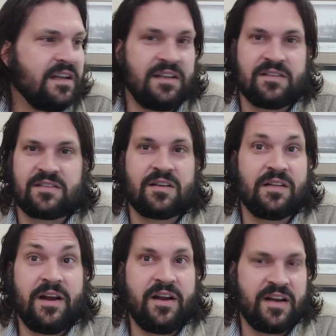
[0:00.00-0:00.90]
is
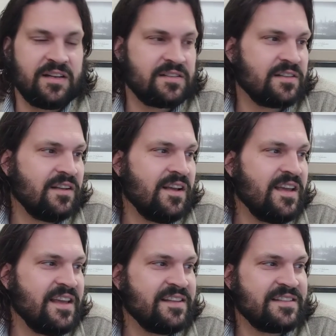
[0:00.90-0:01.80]
hilarious
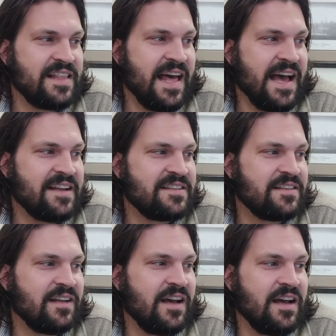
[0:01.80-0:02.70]
is
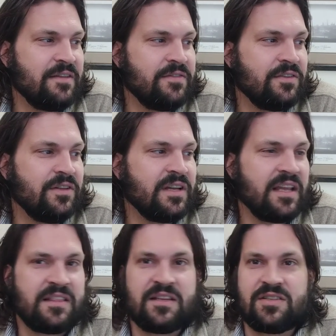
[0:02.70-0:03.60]
that if you
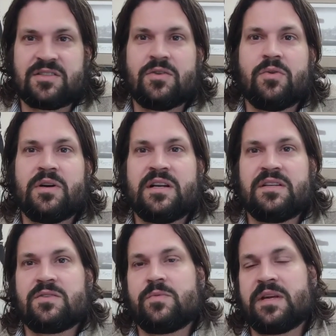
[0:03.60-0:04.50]
look at the
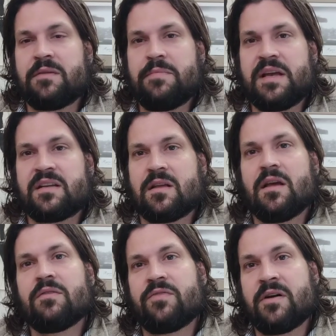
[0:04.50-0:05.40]
stories, we can pick
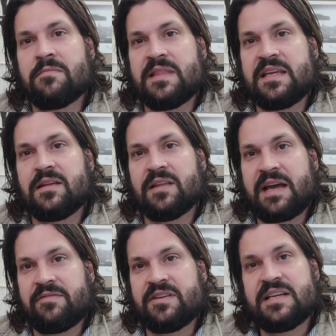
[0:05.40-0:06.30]
from the
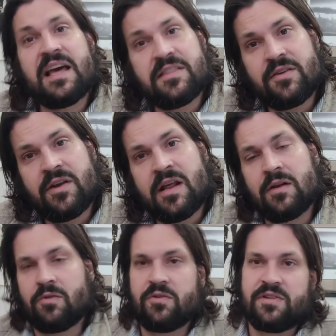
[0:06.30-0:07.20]
life and death
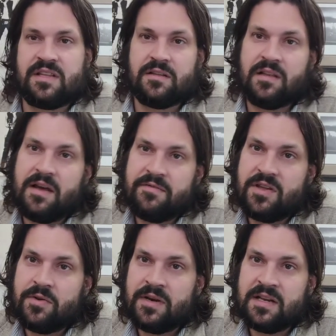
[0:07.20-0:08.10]
unit or the love
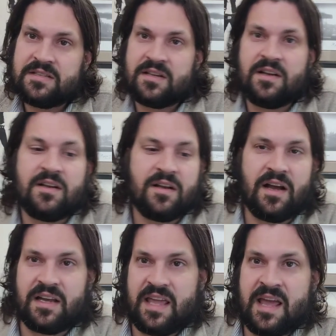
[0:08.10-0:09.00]
unit.
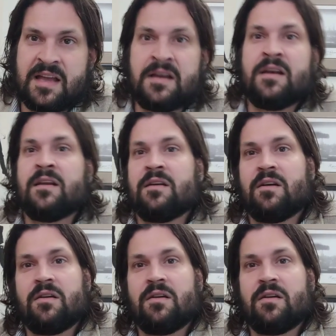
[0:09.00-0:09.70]
Again,